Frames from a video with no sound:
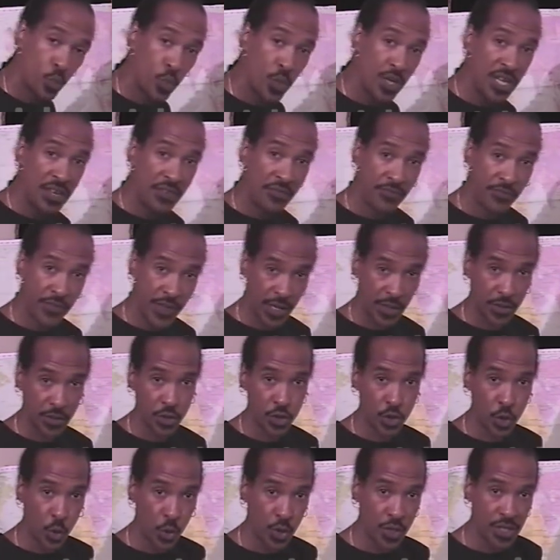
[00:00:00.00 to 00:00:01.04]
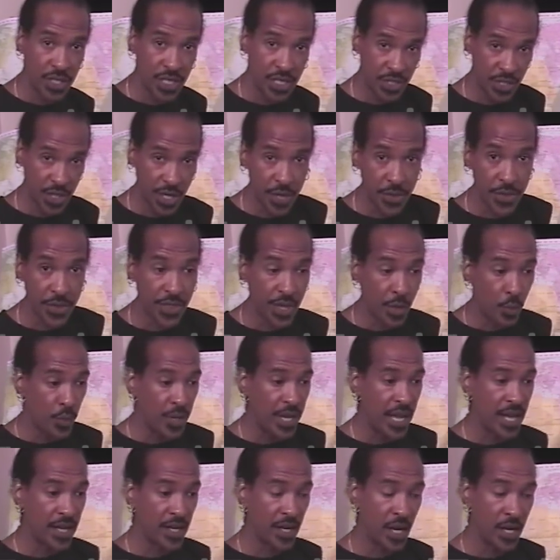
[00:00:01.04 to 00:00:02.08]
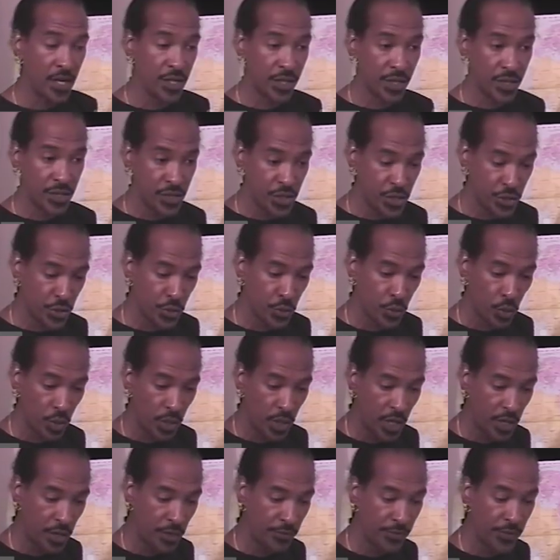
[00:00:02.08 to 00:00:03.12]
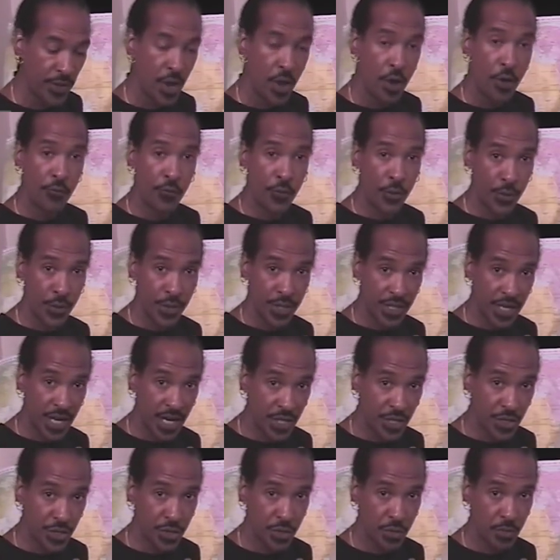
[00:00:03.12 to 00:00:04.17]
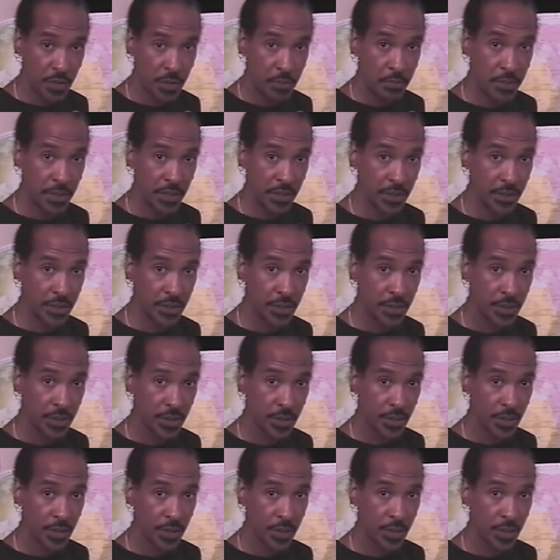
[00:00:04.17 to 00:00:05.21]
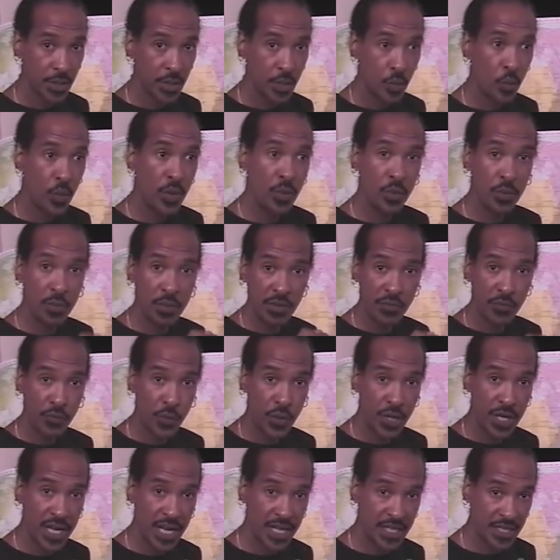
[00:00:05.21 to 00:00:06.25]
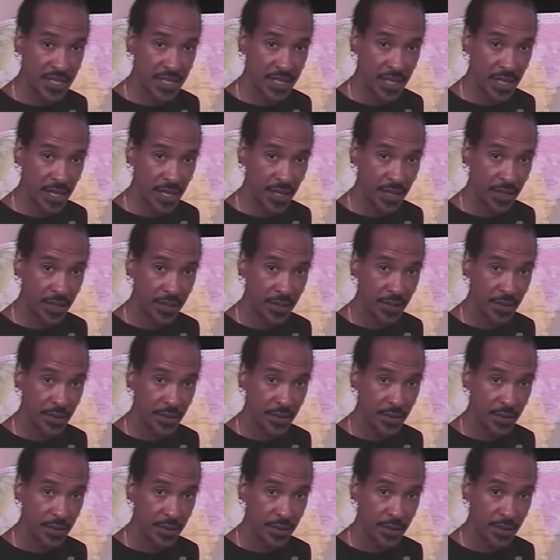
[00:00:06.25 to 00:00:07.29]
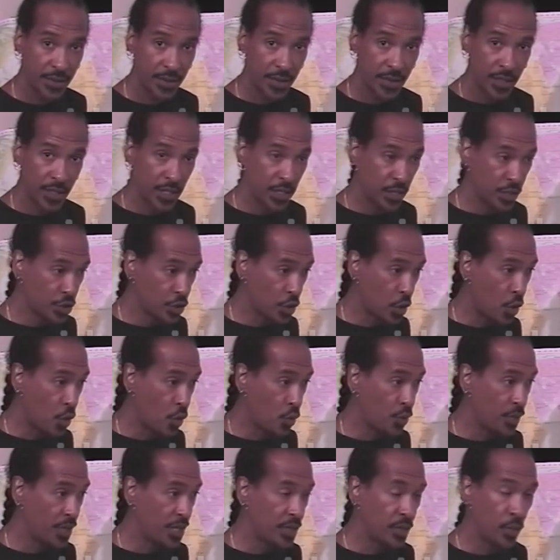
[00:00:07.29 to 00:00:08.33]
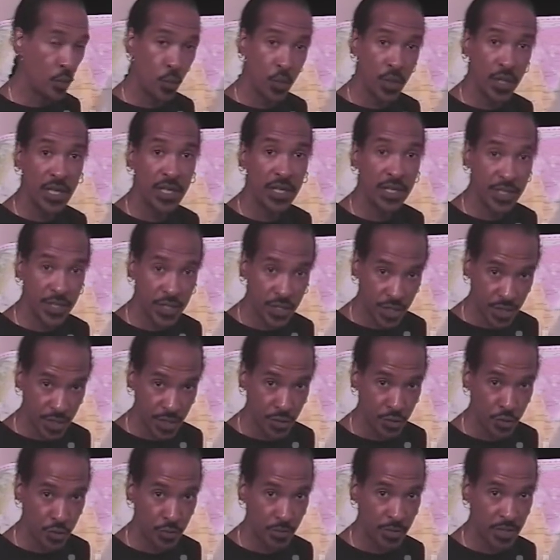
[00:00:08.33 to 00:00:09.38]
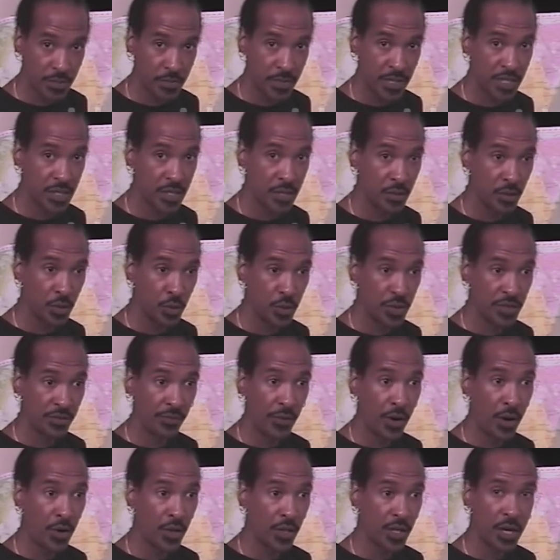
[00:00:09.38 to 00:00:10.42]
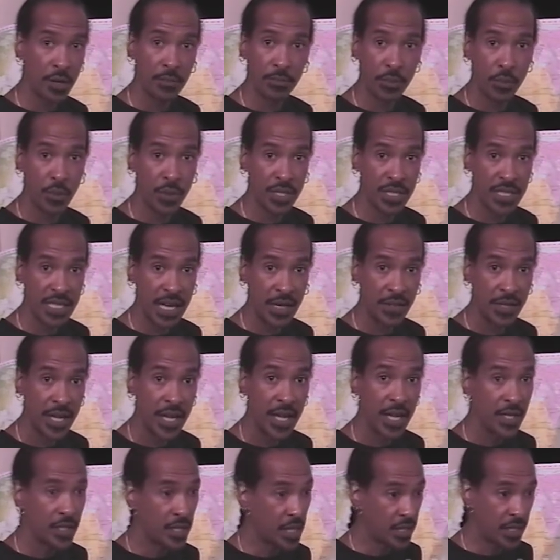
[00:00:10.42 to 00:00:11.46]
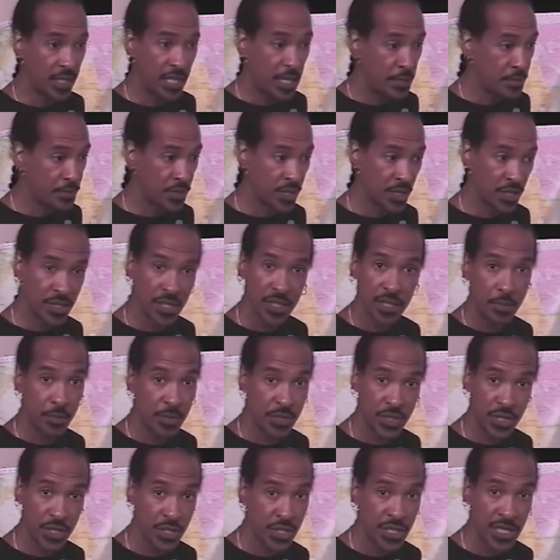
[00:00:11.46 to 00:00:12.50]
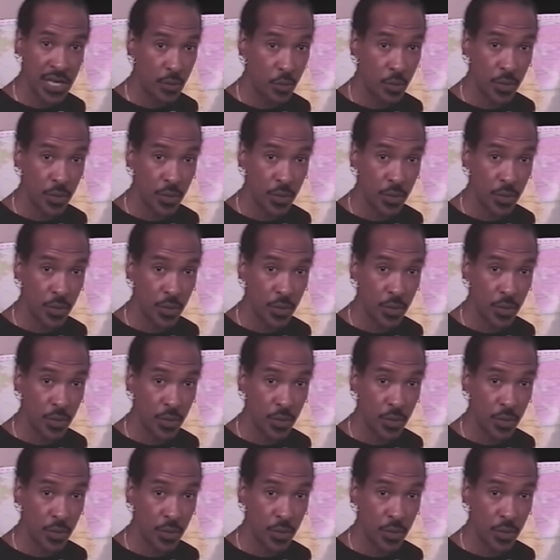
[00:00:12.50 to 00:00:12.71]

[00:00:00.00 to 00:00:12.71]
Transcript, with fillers: we felt towards each other, that we had unconditional love for a nation to be built, we would be free yesterday. It is only the Willie Lynch syndrome, as Minister Louis Farrakhan points out, that keeps us in the position that